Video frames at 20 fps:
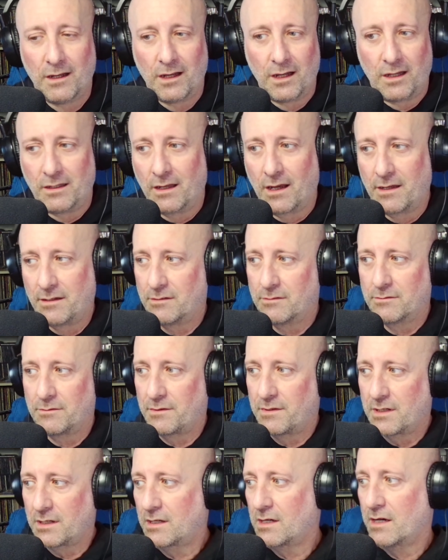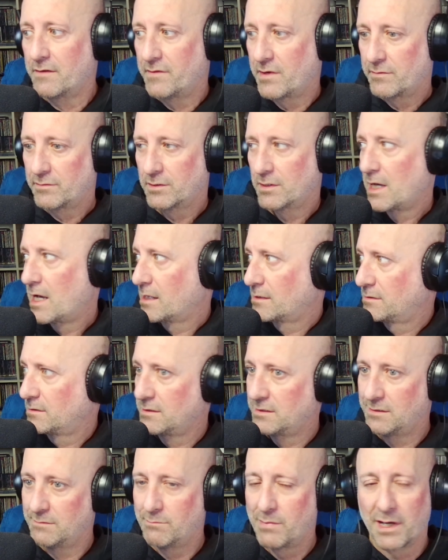I, I don't think I've ever
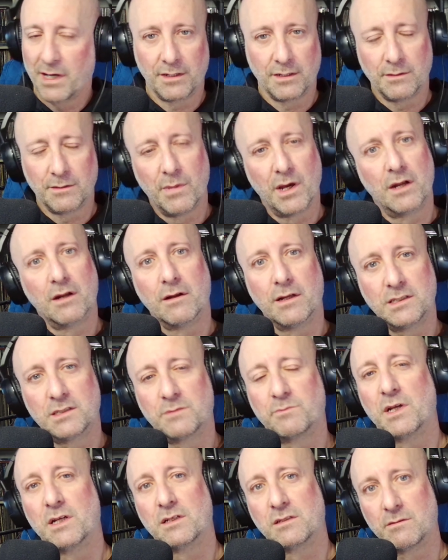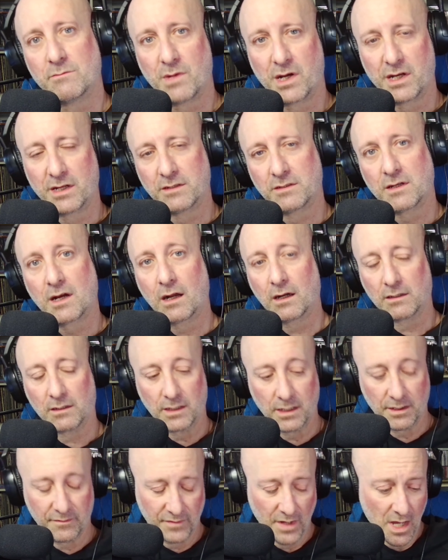actually been in better headspace in my entire
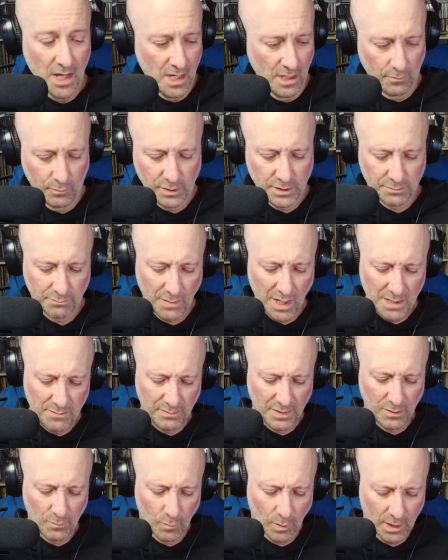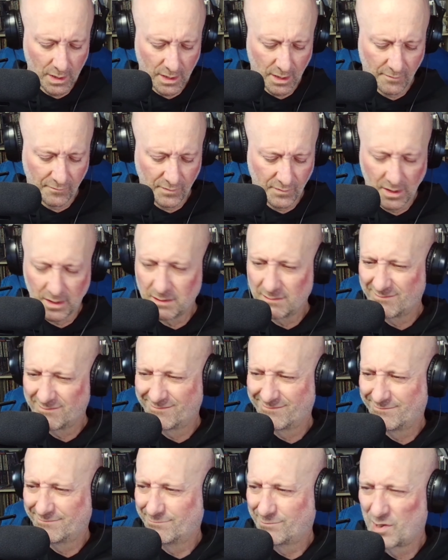life, which might be why I've not
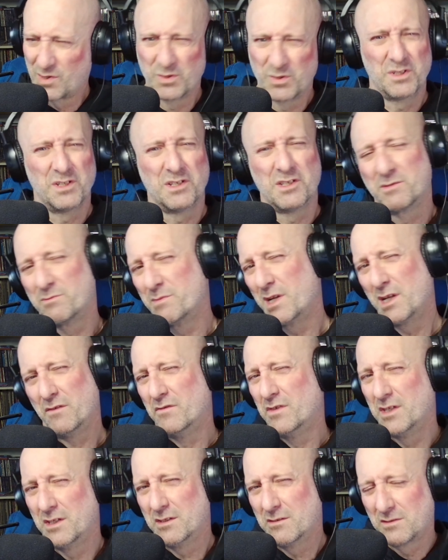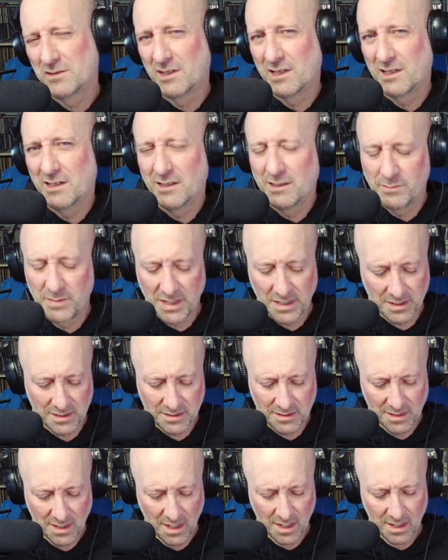posted as many videos lately
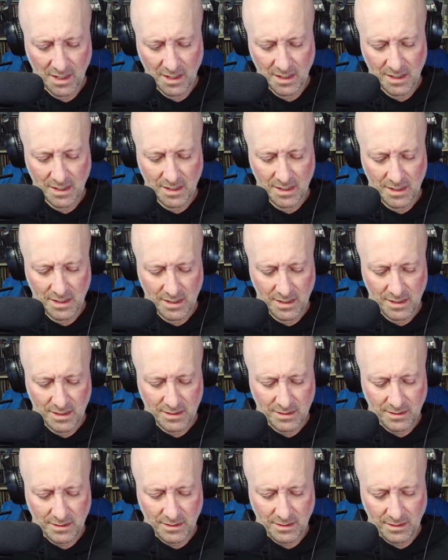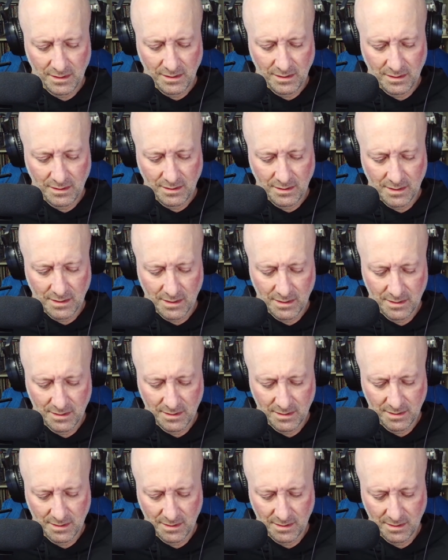because it,
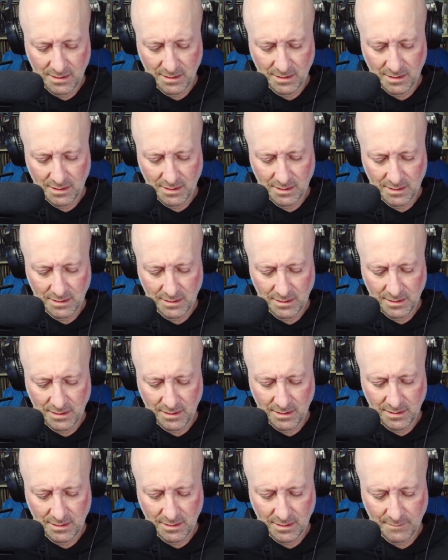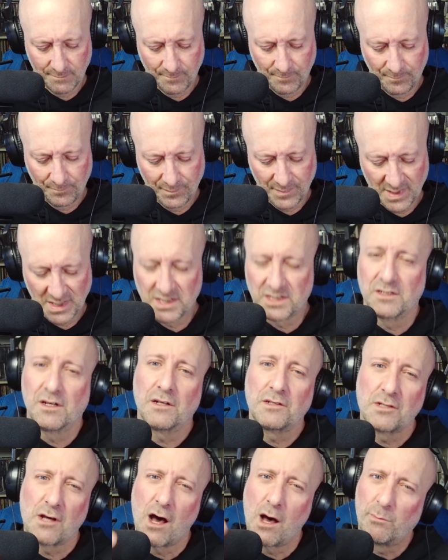it, it's
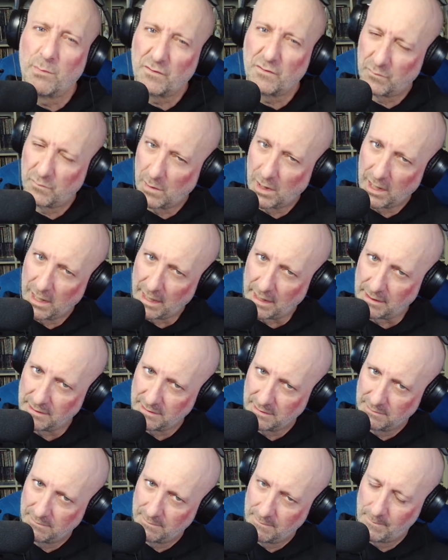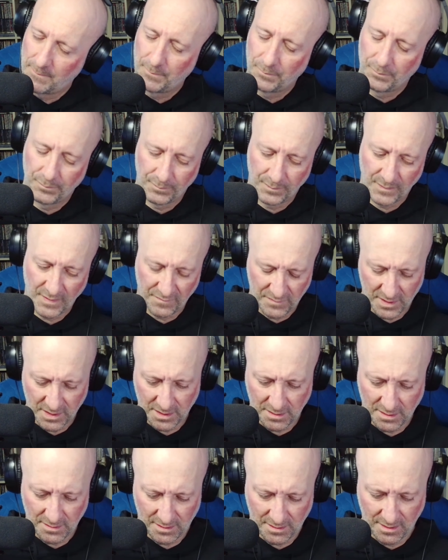not top of mind. If
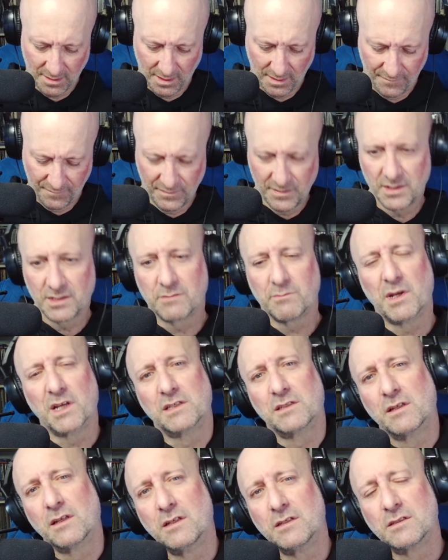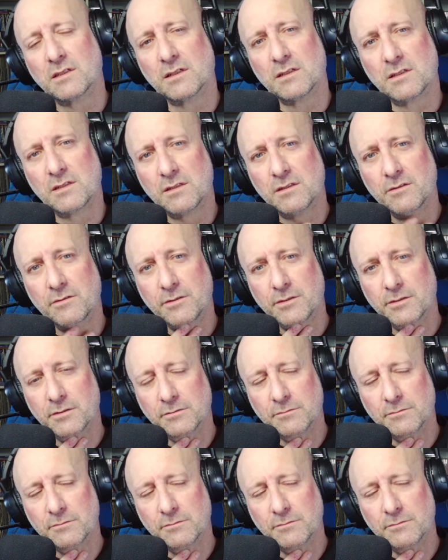this if this makes any sense to you,